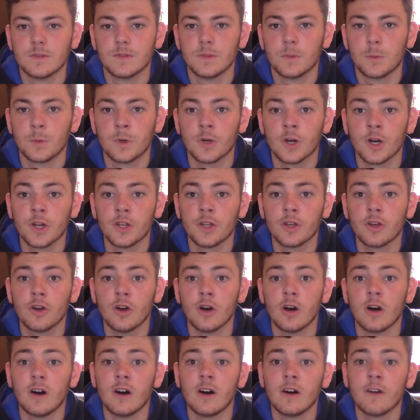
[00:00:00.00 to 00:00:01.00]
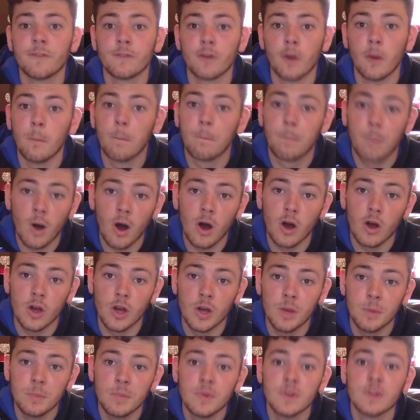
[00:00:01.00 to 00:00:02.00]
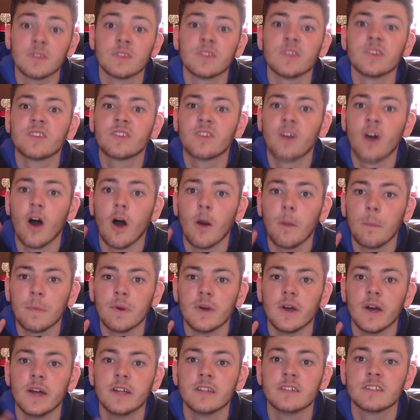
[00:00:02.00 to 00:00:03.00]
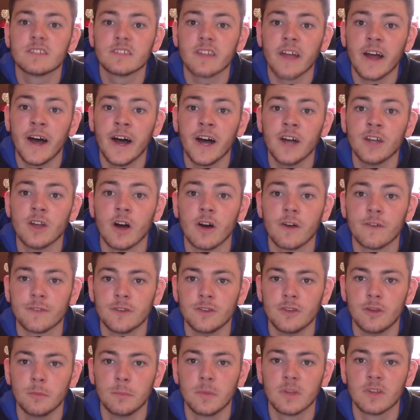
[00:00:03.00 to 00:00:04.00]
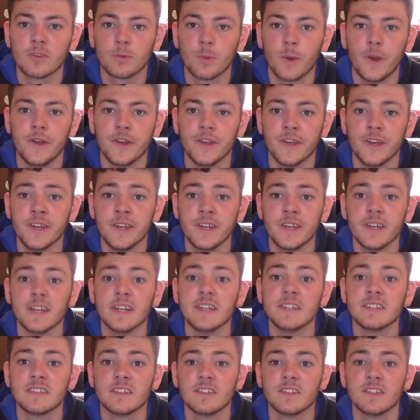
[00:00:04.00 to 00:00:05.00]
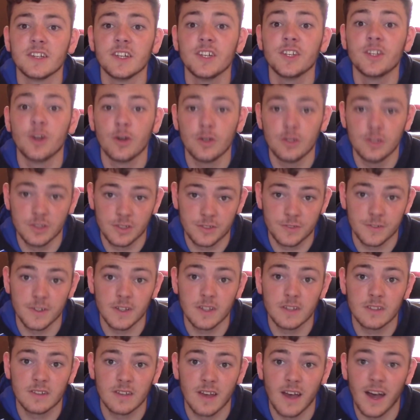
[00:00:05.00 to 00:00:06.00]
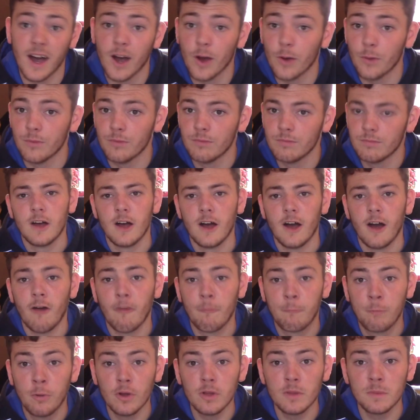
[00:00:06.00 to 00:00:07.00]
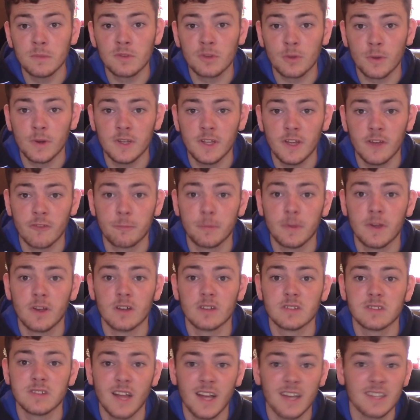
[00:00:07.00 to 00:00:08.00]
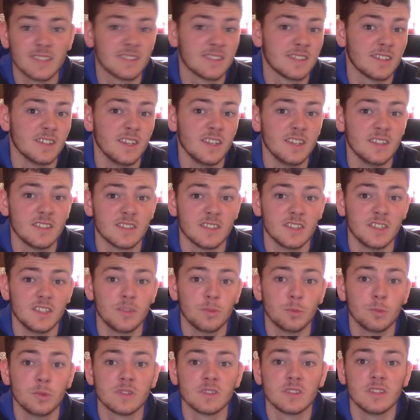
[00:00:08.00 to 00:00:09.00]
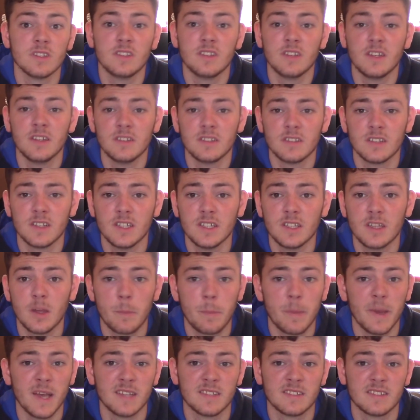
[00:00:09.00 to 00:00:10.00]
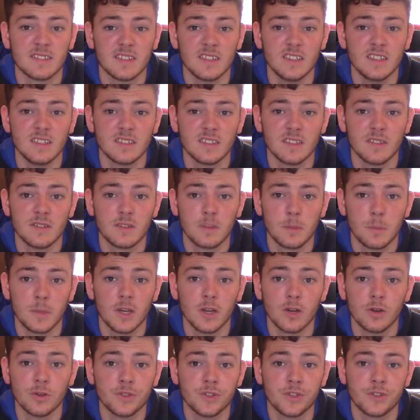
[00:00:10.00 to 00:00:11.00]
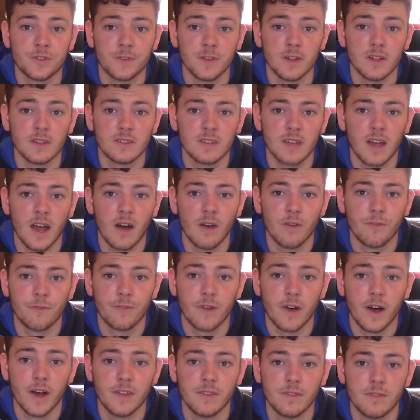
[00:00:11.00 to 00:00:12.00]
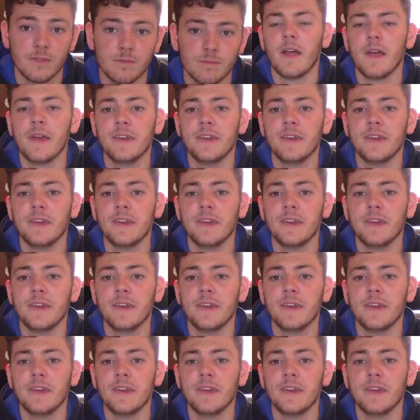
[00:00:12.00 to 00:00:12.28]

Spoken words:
We're going to go from bottom to top, and starting off at number 20 is indeed Huddersfield Town. I'll put them 20th because last season wasn't indeed the best season to be a Huddersfield Town fan.